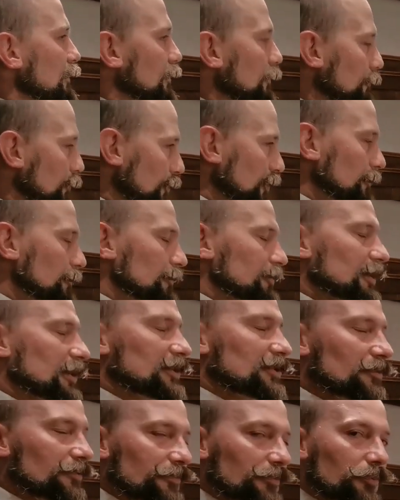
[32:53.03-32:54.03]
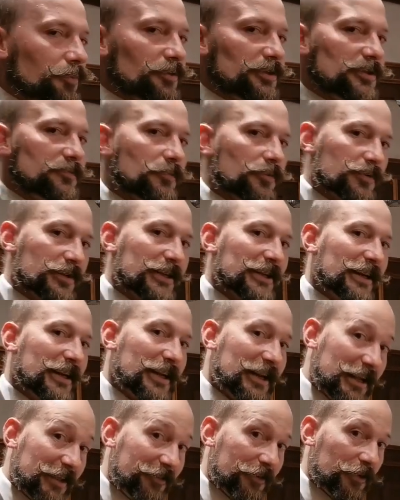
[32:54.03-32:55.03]
the body protection of the horse is mostly
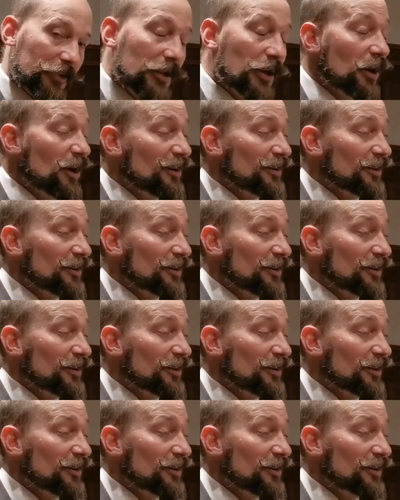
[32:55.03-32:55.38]
leather.